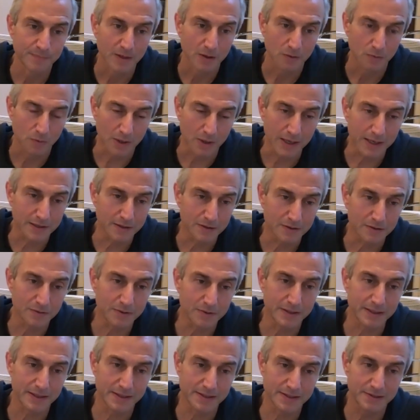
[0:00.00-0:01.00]
What I do
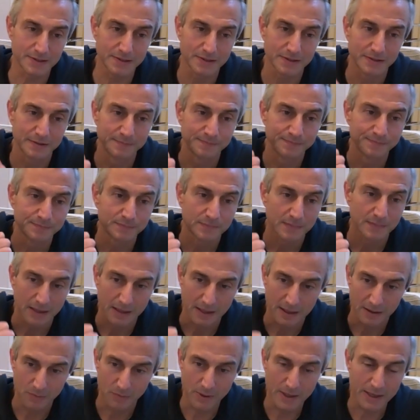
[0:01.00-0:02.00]
is
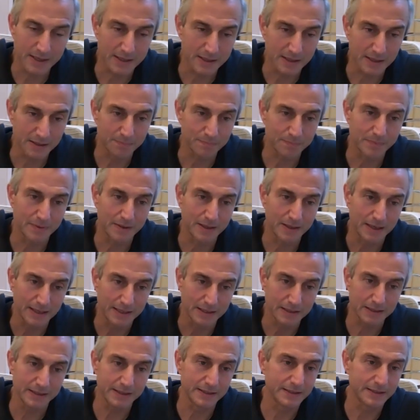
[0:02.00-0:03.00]
I wake up, I
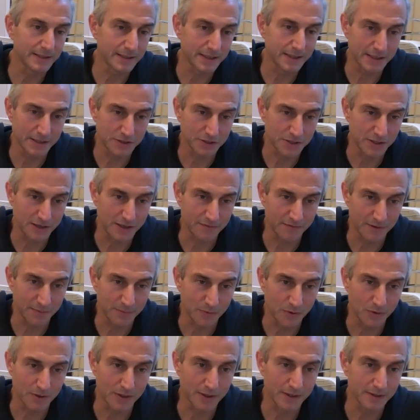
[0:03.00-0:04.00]
clean the kitchen every
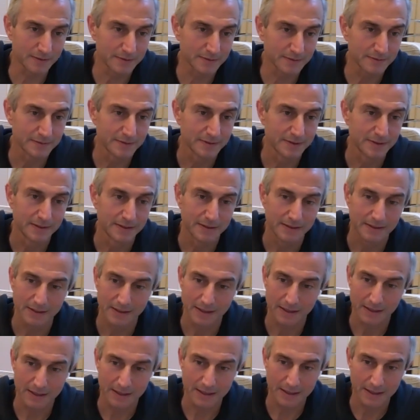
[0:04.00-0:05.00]
morning,
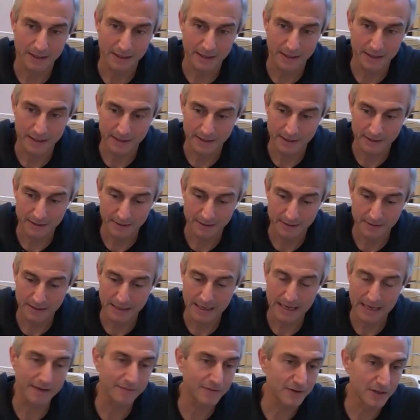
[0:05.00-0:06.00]
I
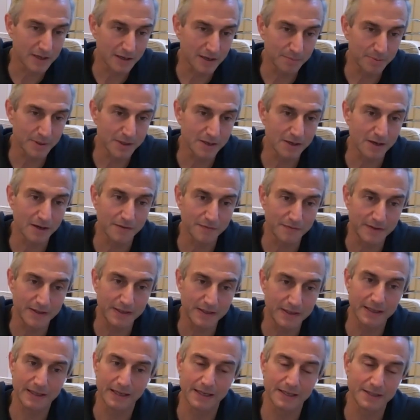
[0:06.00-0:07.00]
have a cup of
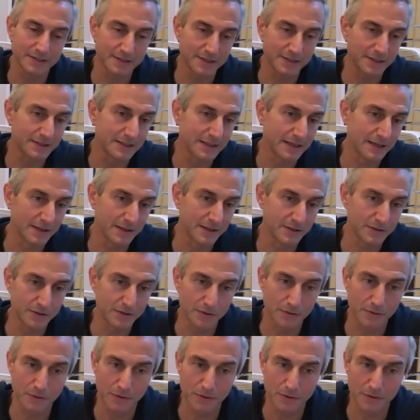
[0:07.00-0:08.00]
coffee and I sit down and
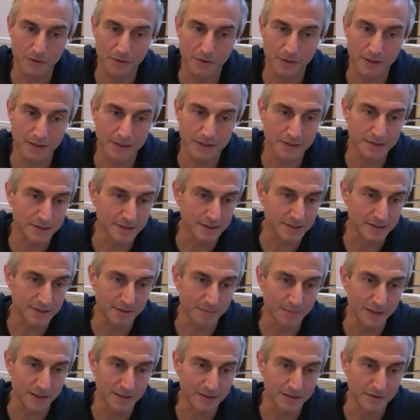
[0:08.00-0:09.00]
do 30 to 60
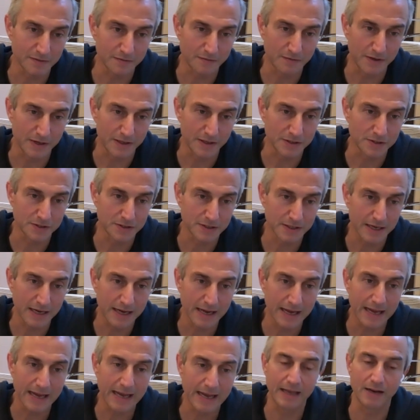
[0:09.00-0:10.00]
minutes of French.
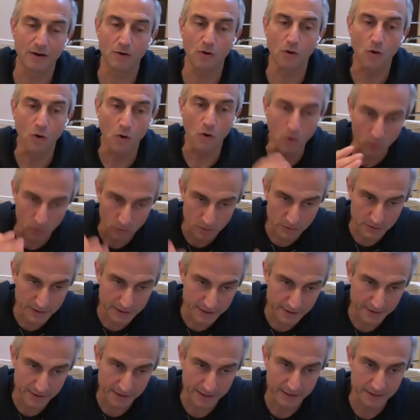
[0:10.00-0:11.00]
And
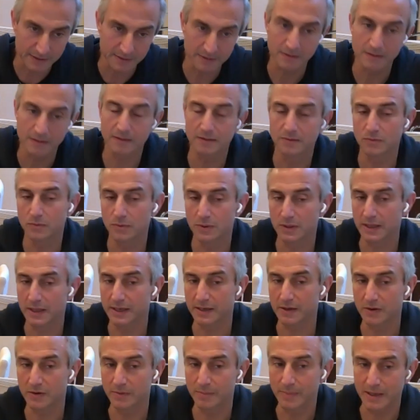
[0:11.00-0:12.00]
only then will I
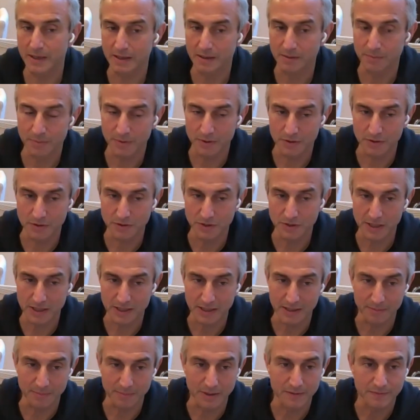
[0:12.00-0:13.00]
go to my computer and check
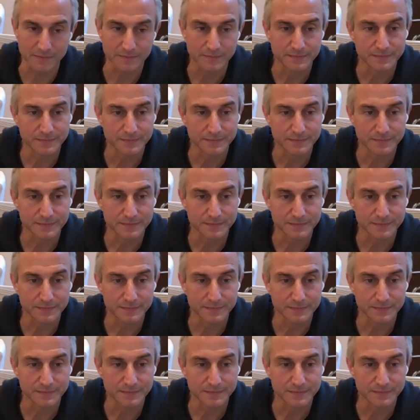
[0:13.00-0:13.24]
email.